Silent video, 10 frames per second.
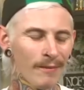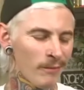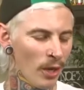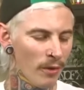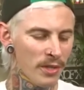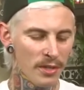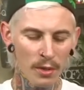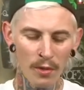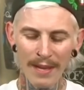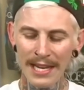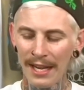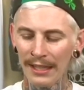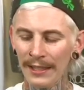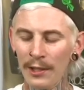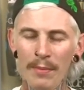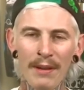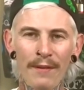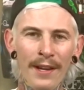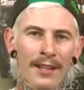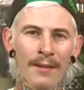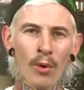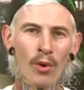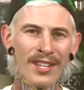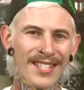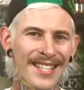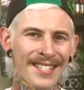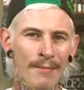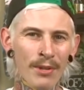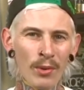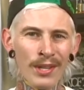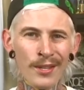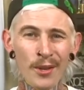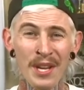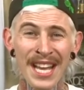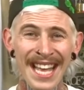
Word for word: tolerances could be a little bit fucking more consistent between the two.